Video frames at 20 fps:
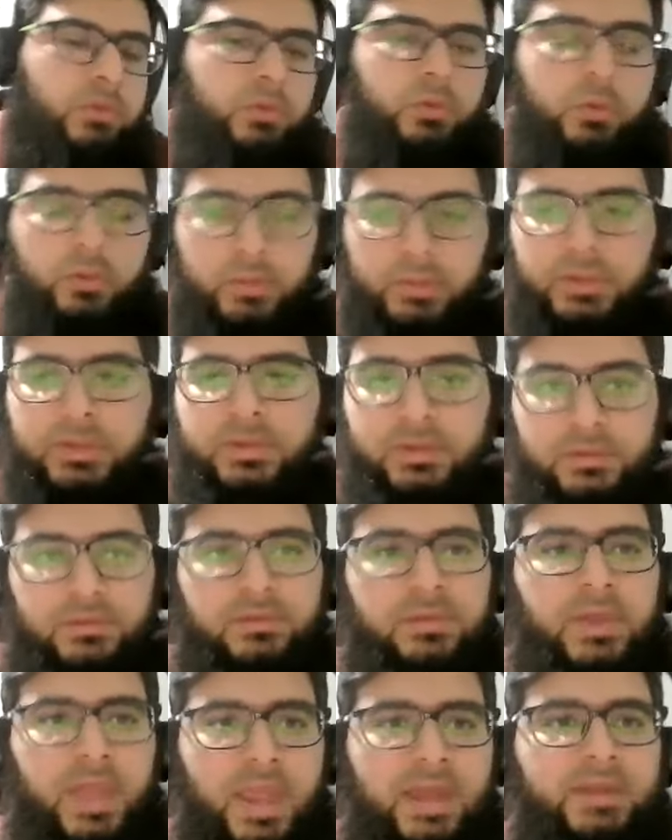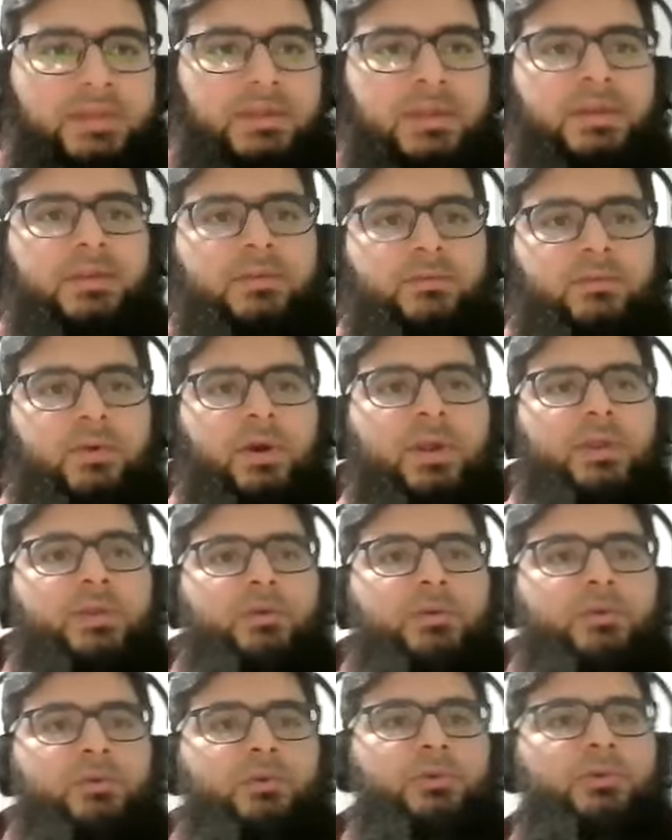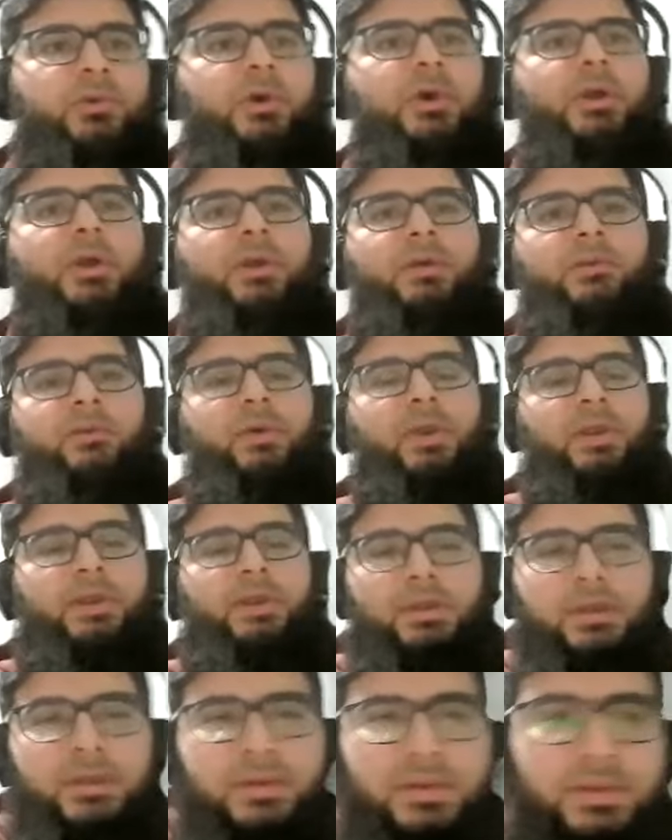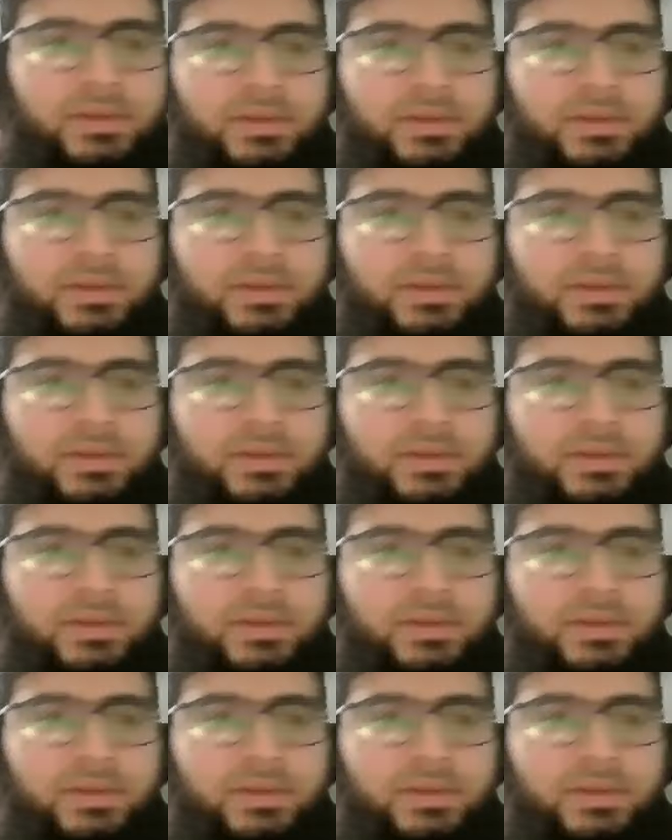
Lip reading: so it is hectic for you to work